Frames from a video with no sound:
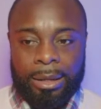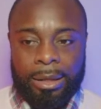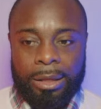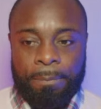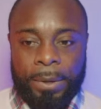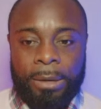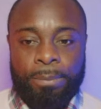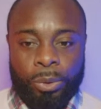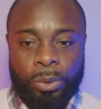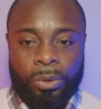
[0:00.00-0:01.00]
the
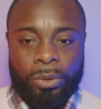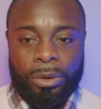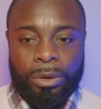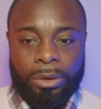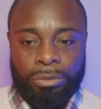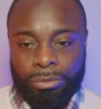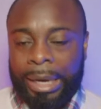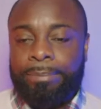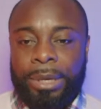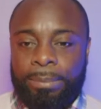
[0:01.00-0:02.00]
people, the
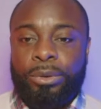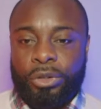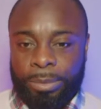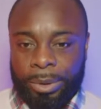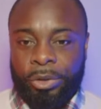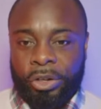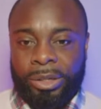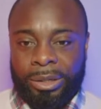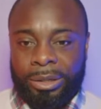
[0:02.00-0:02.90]
right people to Bermuda?